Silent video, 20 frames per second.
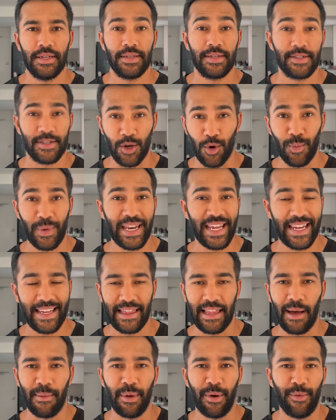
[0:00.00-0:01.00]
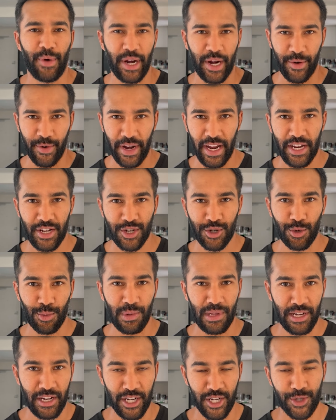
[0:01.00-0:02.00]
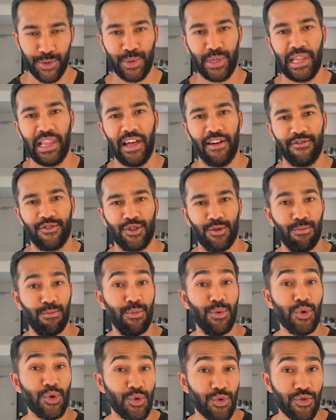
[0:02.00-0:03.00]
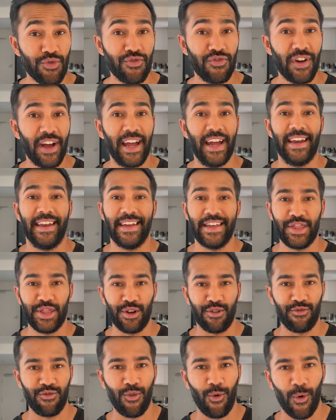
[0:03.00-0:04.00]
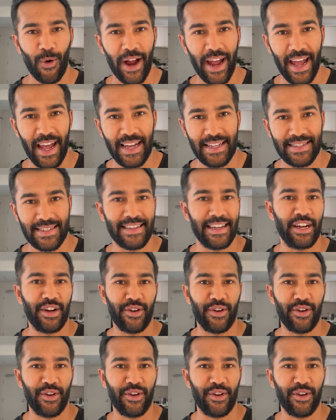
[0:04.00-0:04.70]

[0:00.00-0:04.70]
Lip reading: So many club and recreational players would love to move and hit their forehands like